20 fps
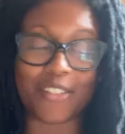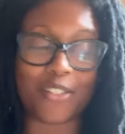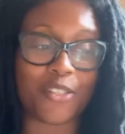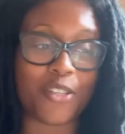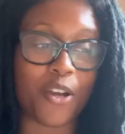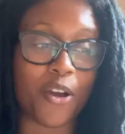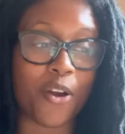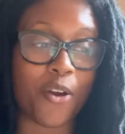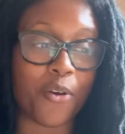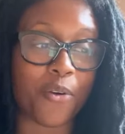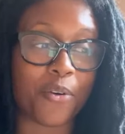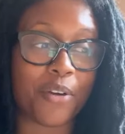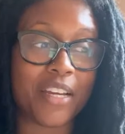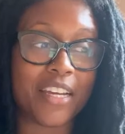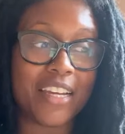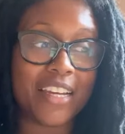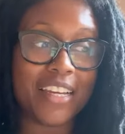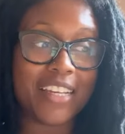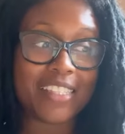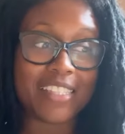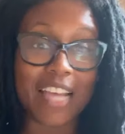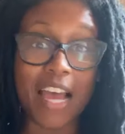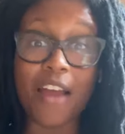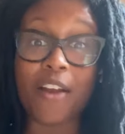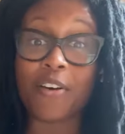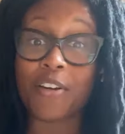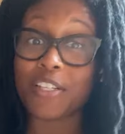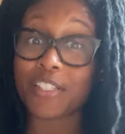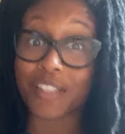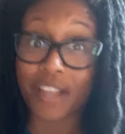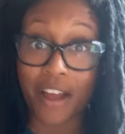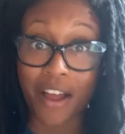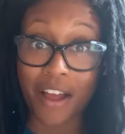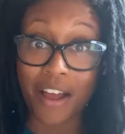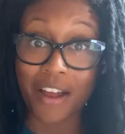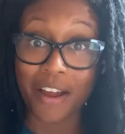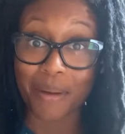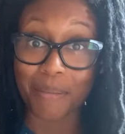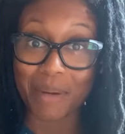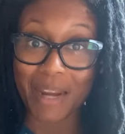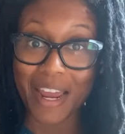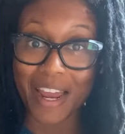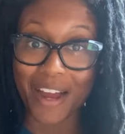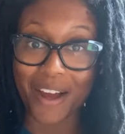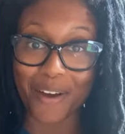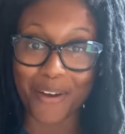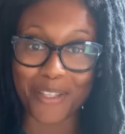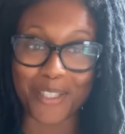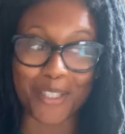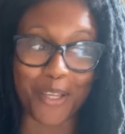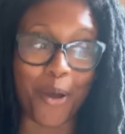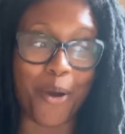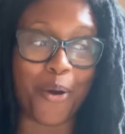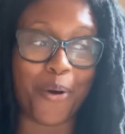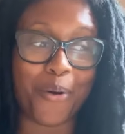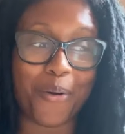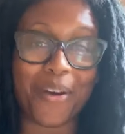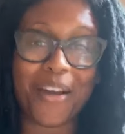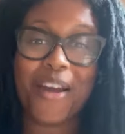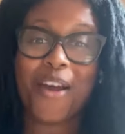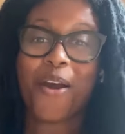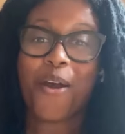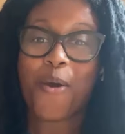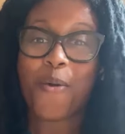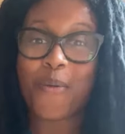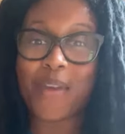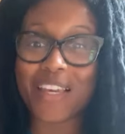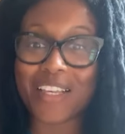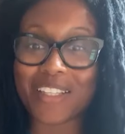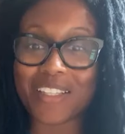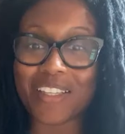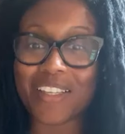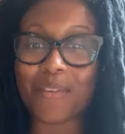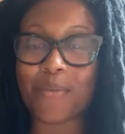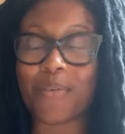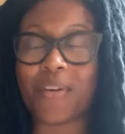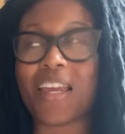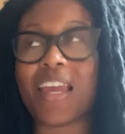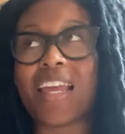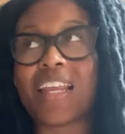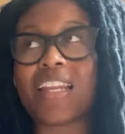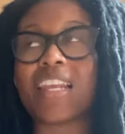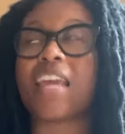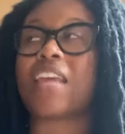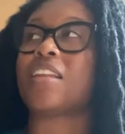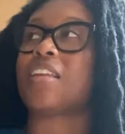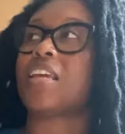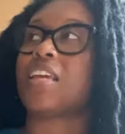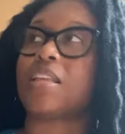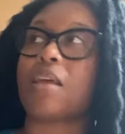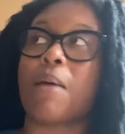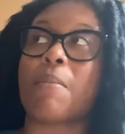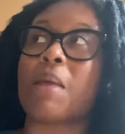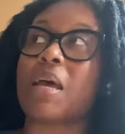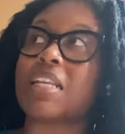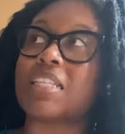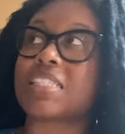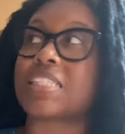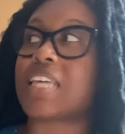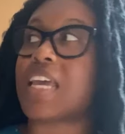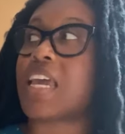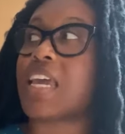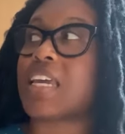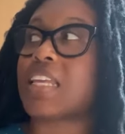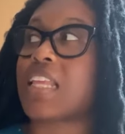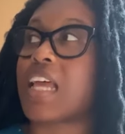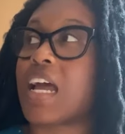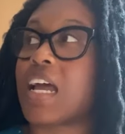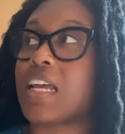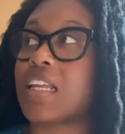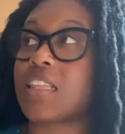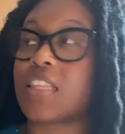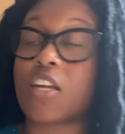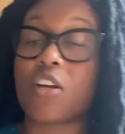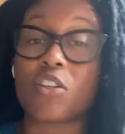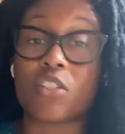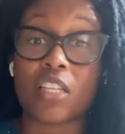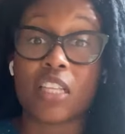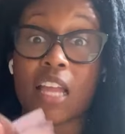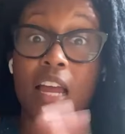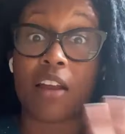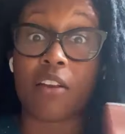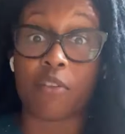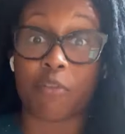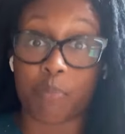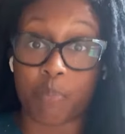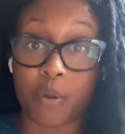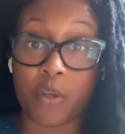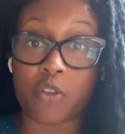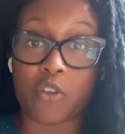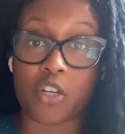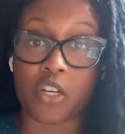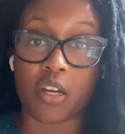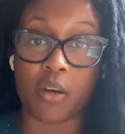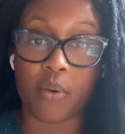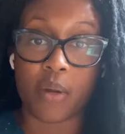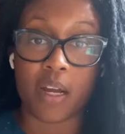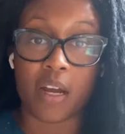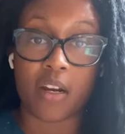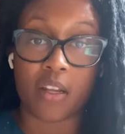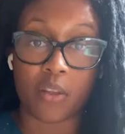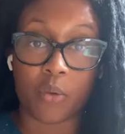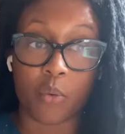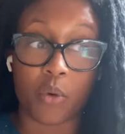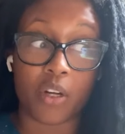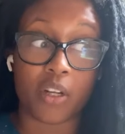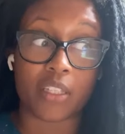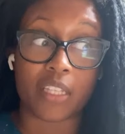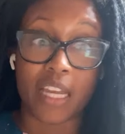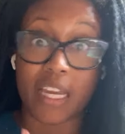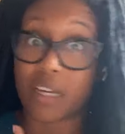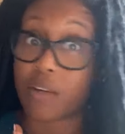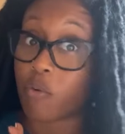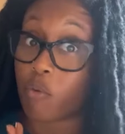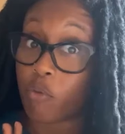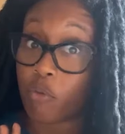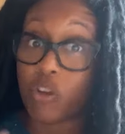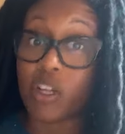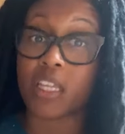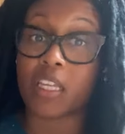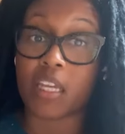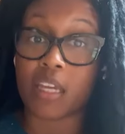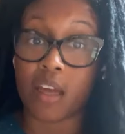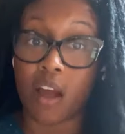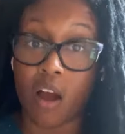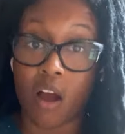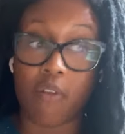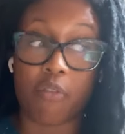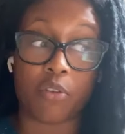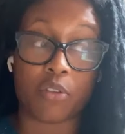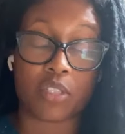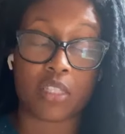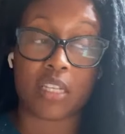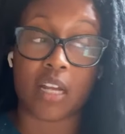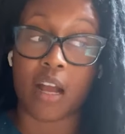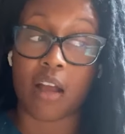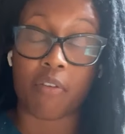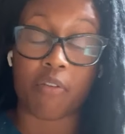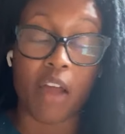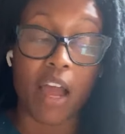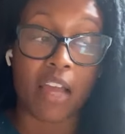So Saturn is calm now. So we can, and, and, and I'm not saying that there's a lot of bullshit going on in the world, like really awful stuff.